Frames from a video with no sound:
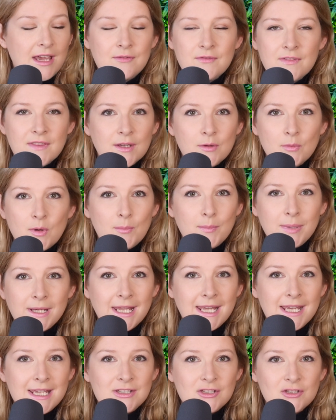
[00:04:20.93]
Everything in one
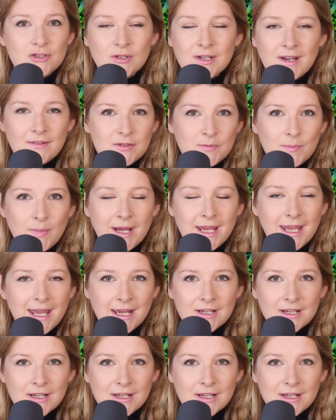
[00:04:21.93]
place. You don't have to buy